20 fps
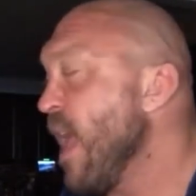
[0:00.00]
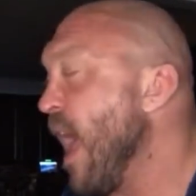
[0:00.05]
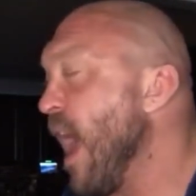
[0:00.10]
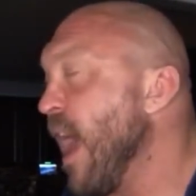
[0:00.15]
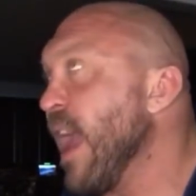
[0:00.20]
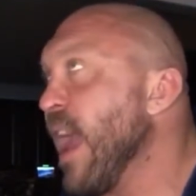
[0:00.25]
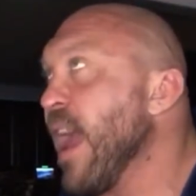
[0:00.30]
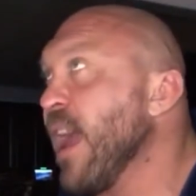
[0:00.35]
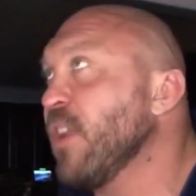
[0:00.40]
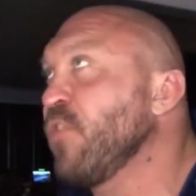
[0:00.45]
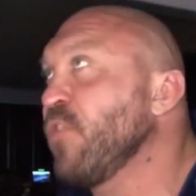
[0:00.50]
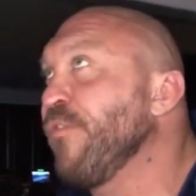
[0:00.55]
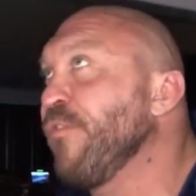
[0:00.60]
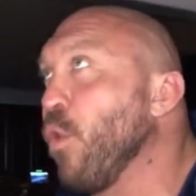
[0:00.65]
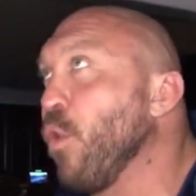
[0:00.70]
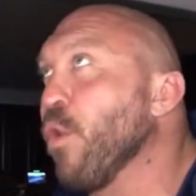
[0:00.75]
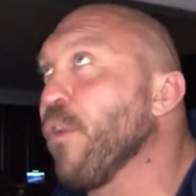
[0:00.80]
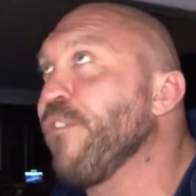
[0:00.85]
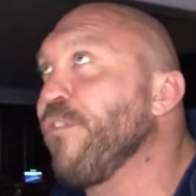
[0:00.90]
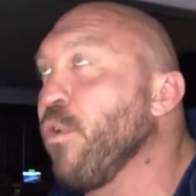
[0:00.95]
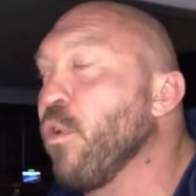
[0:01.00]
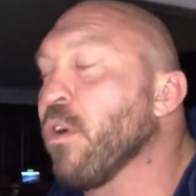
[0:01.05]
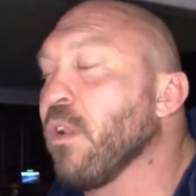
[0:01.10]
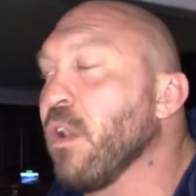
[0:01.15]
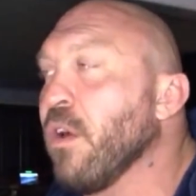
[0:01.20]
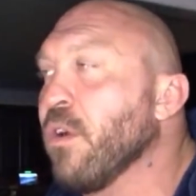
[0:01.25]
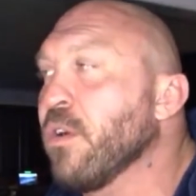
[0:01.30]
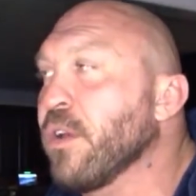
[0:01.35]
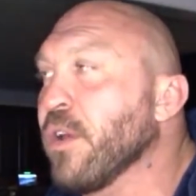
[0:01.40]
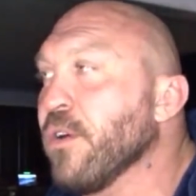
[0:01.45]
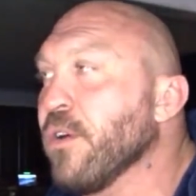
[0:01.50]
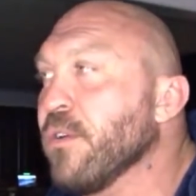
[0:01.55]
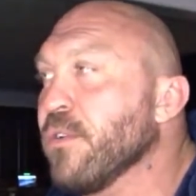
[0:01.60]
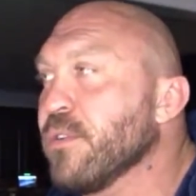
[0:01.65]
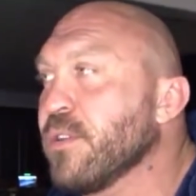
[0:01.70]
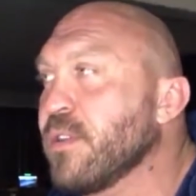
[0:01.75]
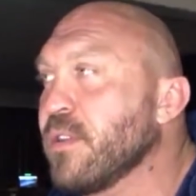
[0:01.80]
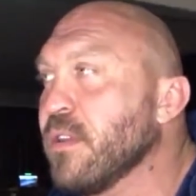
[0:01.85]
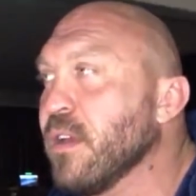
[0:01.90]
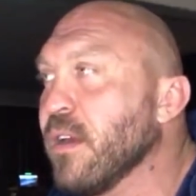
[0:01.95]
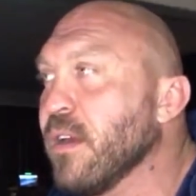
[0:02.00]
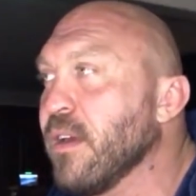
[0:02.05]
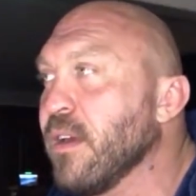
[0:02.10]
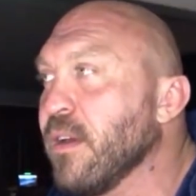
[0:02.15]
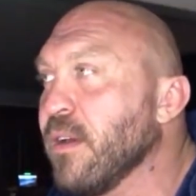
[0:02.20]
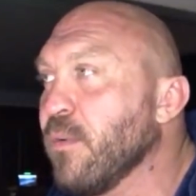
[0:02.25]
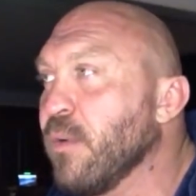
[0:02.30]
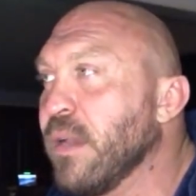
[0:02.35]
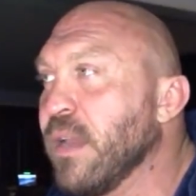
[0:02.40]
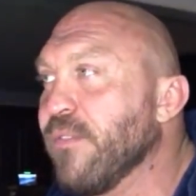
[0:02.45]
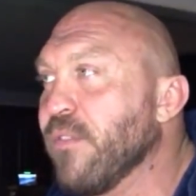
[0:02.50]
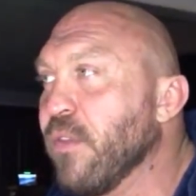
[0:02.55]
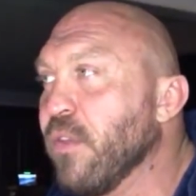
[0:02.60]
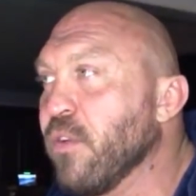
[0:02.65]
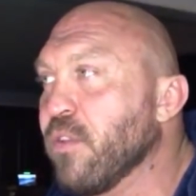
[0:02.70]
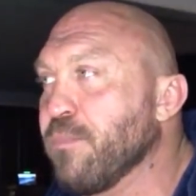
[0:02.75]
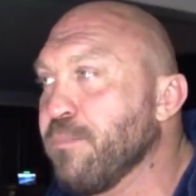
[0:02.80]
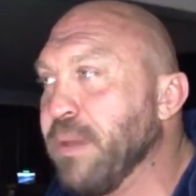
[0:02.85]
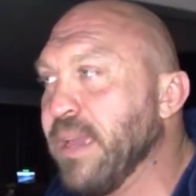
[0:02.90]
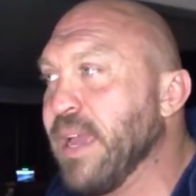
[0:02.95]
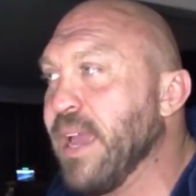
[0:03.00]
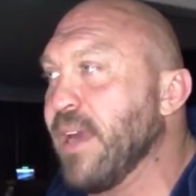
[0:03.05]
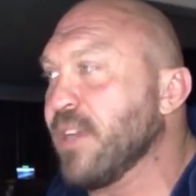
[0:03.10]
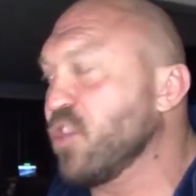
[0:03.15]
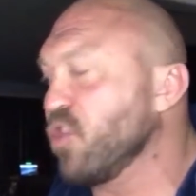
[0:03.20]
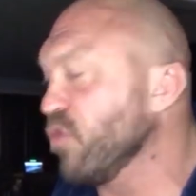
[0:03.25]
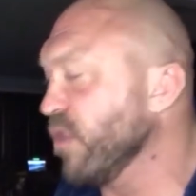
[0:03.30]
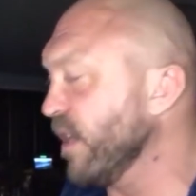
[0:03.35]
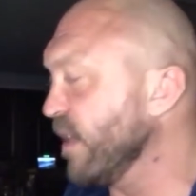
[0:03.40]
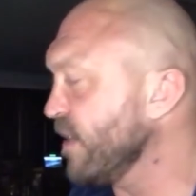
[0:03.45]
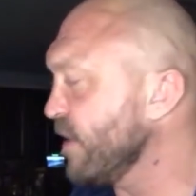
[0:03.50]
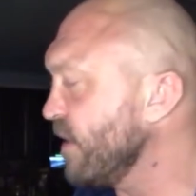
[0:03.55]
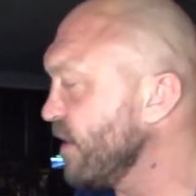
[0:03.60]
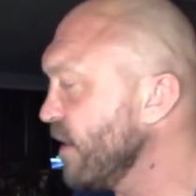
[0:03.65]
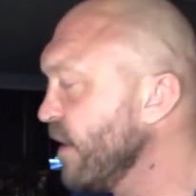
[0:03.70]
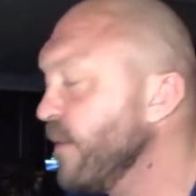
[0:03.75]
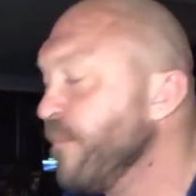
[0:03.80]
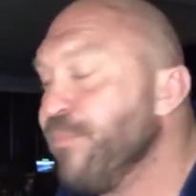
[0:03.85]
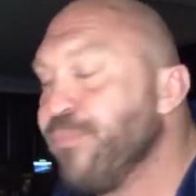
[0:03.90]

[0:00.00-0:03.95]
I had four Locos, the whatever those big ass drinks,